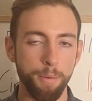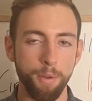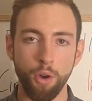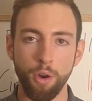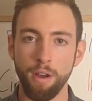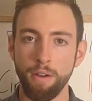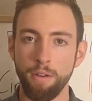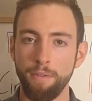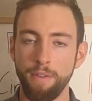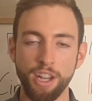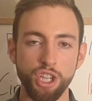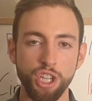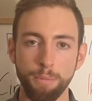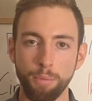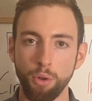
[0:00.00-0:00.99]
oil,
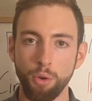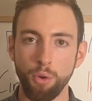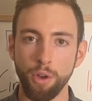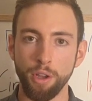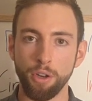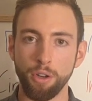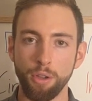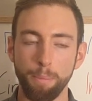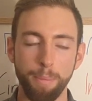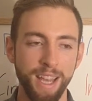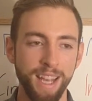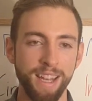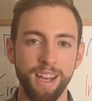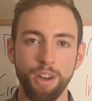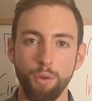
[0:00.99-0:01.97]
vegetable oil,
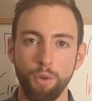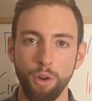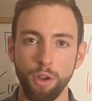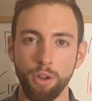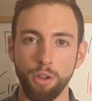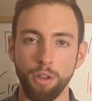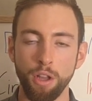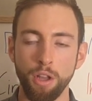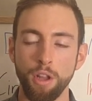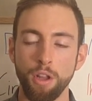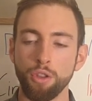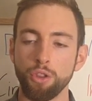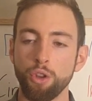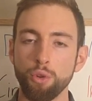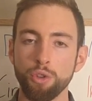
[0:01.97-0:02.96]
peanut oil,
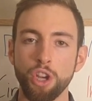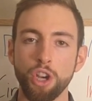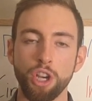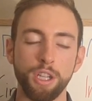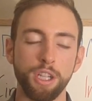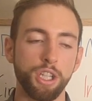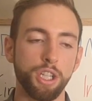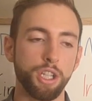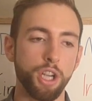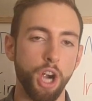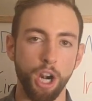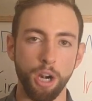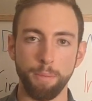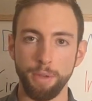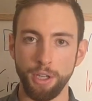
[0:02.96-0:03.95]
those are
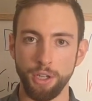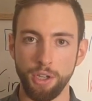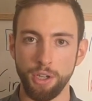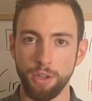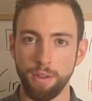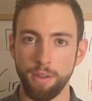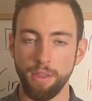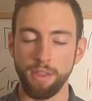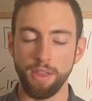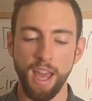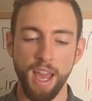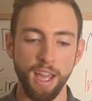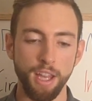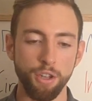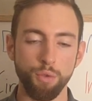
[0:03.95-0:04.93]
garbage.
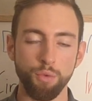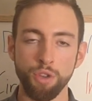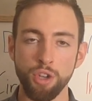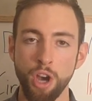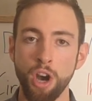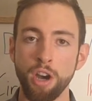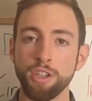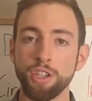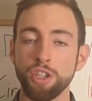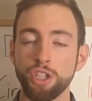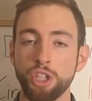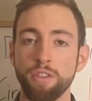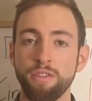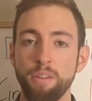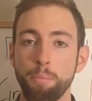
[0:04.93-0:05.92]
They do not
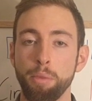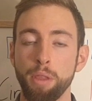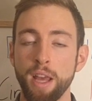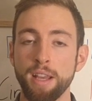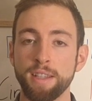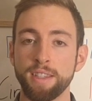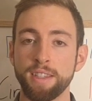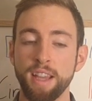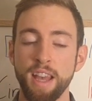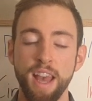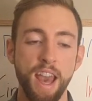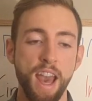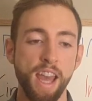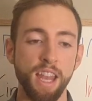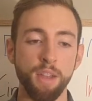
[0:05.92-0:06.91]
deserve a place
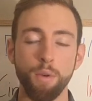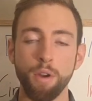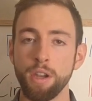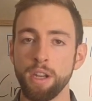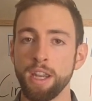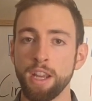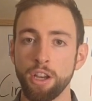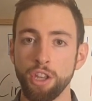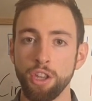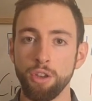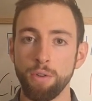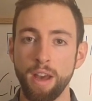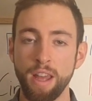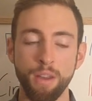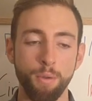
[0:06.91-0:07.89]
anywhere near
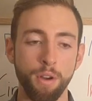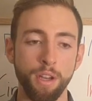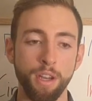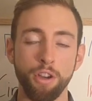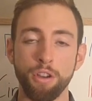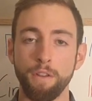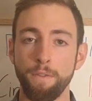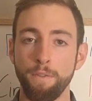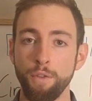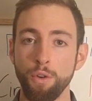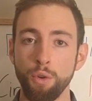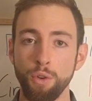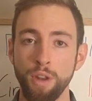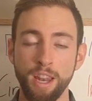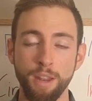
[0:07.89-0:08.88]
you, anywhere near your
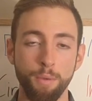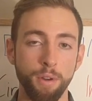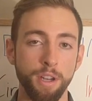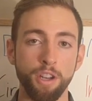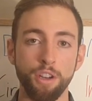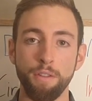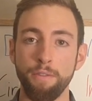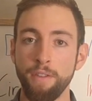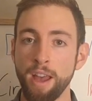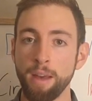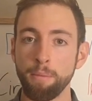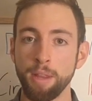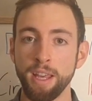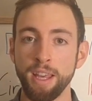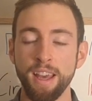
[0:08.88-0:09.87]
food, anywhere near your
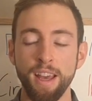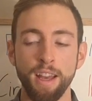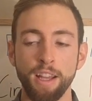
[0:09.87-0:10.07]
family.